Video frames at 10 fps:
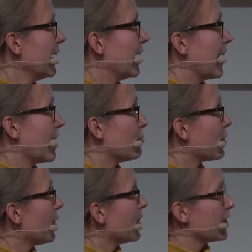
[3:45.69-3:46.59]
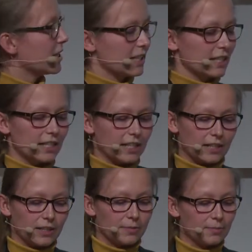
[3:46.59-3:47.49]
And I brought an
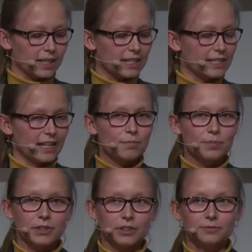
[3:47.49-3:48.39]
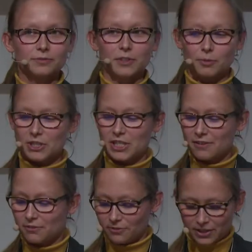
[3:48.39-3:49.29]
um, example, which
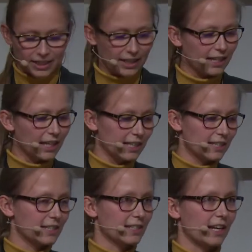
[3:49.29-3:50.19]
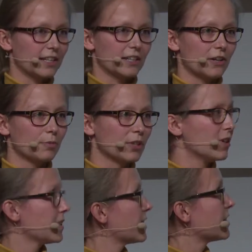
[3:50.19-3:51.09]
I think I can't start now
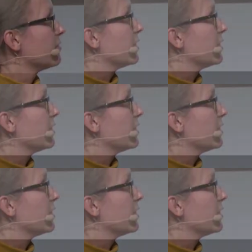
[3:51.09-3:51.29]
because it's in